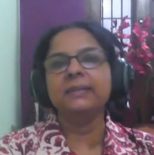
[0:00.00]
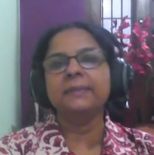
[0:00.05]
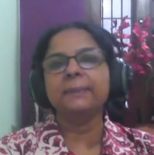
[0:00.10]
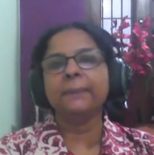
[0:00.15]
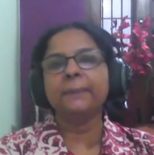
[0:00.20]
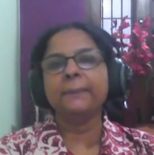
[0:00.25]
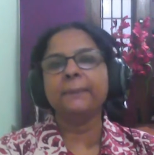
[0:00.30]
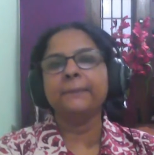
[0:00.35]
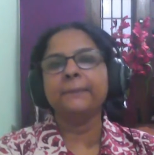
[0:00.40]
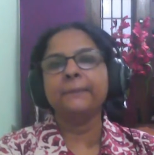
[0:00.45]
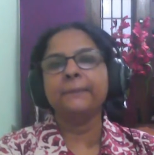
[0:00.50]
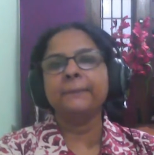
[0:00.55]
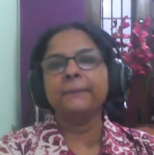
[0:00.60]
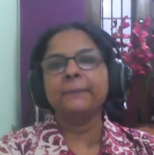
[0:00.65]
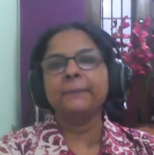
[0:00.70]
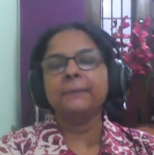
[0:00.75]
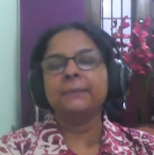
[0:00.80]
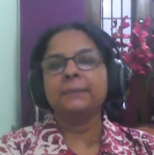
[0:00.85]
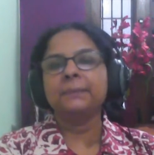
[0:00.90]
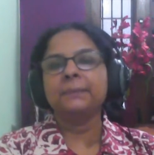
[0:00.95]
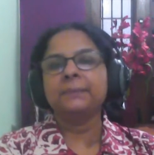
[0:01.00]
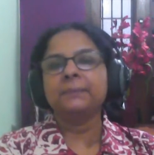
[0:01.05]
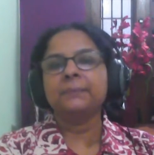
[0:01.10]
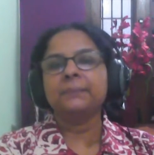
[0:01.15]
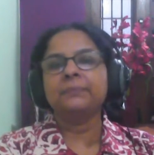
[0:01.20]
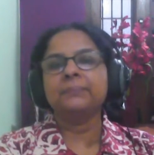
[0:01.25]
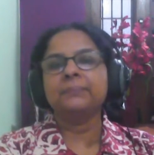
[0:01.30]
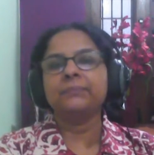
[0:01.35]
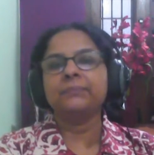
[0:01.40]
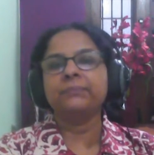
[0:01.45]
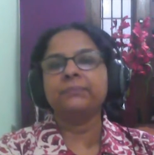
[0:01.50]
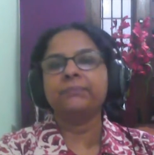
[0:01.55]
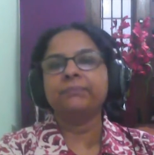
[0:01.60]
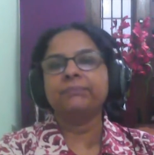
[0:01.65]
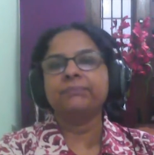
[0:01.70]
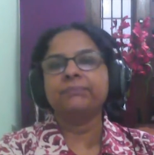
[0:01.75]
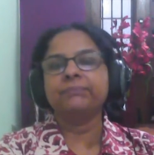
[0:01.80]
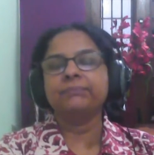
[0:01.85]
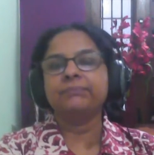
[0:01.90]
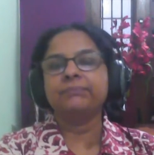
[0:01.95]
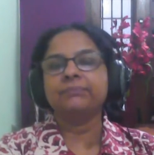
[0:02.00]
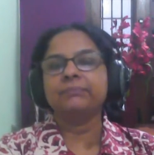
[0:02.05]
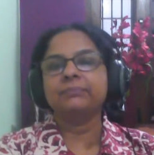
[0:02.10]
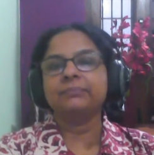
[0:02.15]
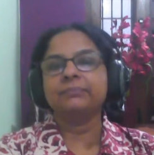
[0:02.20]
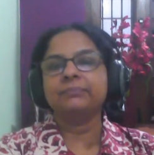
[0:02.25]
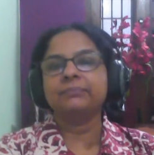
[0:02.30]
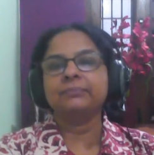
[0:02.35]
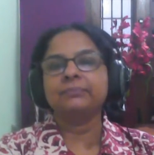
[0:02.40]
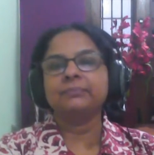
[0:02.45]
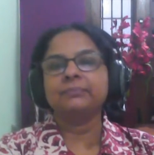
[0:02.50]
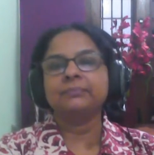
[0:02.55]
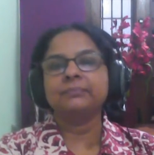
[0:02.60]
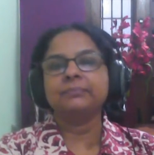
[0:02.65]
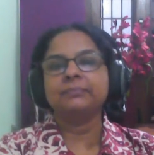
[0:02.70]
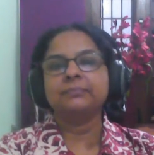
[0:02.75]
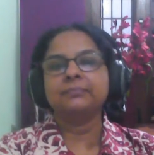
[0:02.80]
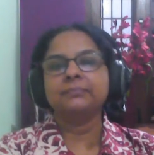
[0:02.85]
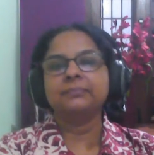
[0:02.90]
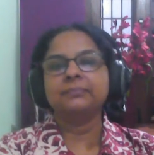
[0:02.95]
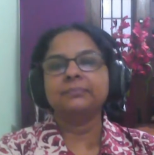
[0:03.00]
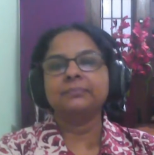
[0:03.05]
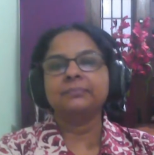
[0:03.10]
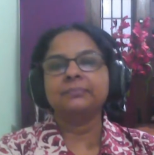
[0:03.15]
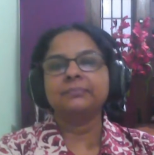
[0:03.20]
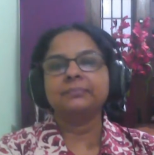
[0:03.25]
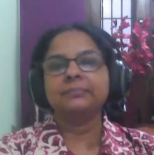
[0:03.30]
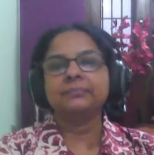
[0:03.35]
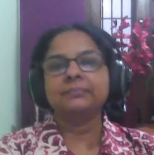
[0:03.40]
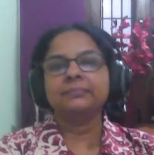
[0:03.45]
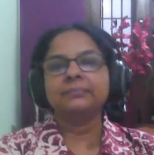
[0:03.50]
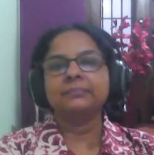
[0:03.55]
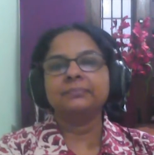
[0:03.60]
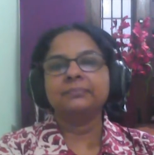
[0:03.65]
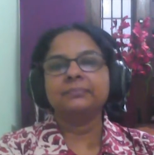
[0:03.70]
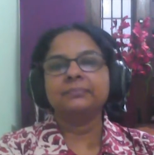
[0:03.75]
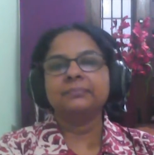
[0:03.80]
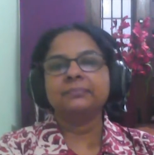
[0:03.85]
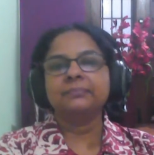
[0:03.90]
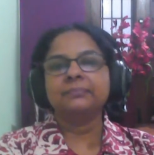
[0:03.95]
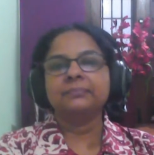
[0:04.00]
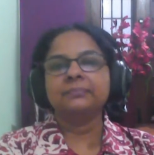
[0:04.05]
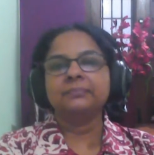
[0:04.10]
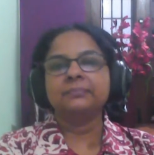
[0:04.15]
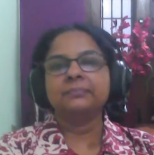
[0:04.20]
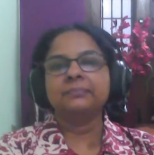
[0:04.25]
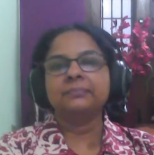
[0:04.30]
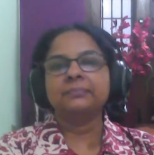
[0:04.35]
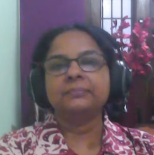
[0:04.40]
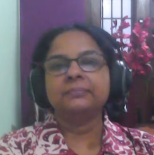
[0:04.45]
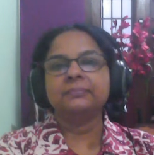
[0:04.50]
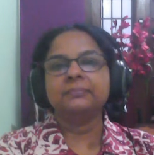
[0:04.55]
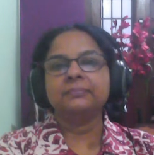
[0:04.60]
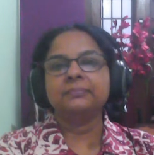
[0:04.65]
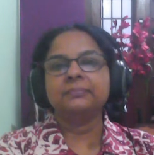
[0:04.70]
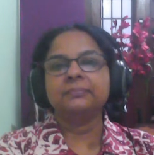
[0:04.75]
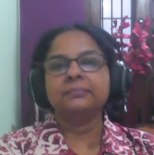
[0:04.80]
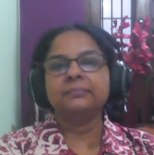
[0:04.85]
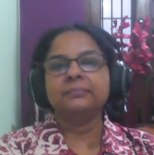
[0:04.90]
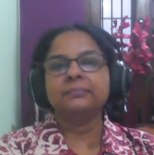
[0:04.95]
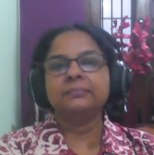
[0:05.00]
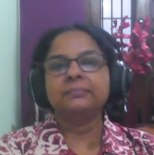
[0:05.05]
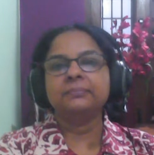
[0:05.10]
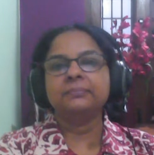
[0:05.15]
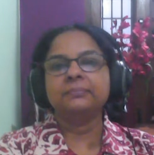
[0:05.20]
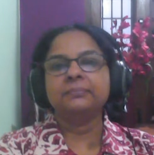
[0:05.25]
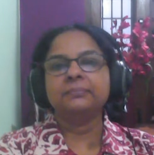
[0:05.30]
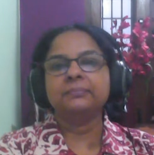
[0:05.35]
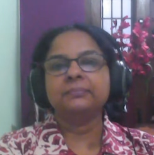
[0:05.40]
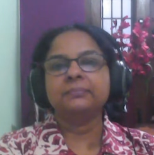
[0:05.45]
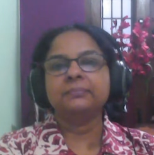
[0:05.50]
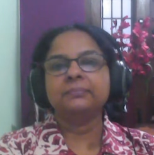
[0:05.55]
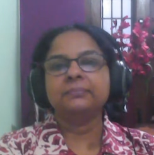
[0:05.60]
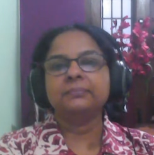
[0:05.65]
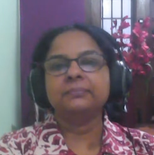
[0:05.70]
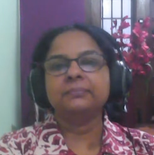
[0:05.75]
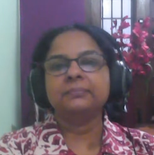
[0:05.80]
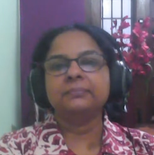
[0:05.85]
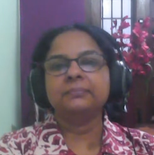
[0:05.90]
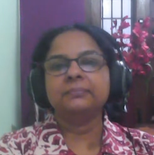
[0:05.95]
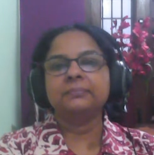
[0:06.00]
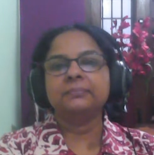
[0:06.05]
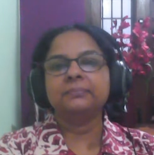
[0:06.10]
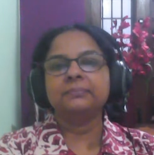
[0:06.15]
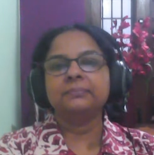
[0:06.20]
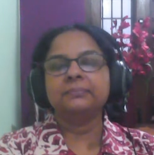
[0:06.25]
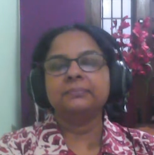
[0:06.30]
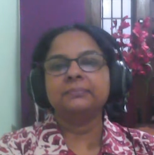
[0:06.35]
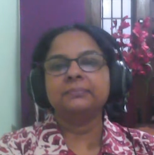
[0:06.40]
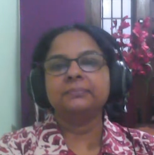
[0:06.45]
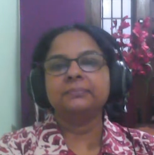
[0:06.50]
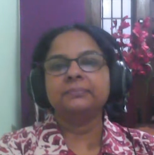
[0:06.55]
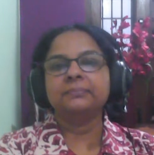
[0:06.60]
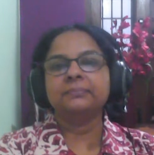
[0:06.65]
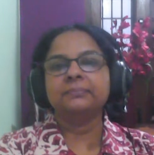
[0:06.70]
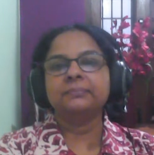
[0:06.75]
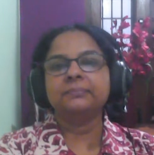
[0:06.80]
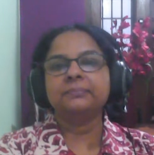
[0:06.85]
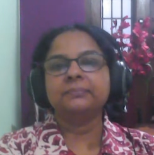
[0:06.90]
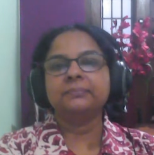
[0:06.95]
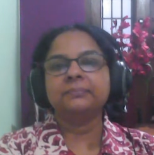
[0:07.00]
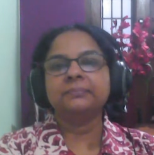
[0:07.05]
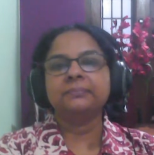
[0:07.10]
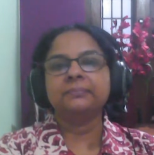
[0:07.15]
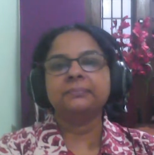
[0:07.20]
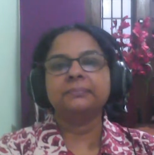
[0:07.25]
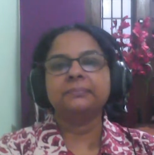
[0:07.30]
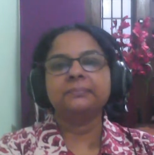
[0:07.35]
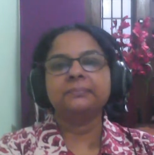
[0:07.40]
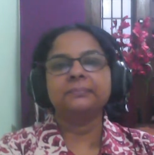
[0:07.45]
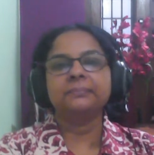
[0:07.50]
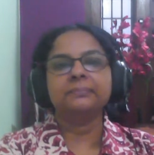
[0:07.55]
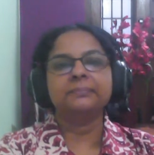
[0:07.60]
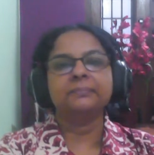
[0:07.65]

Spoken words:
(no one is talking)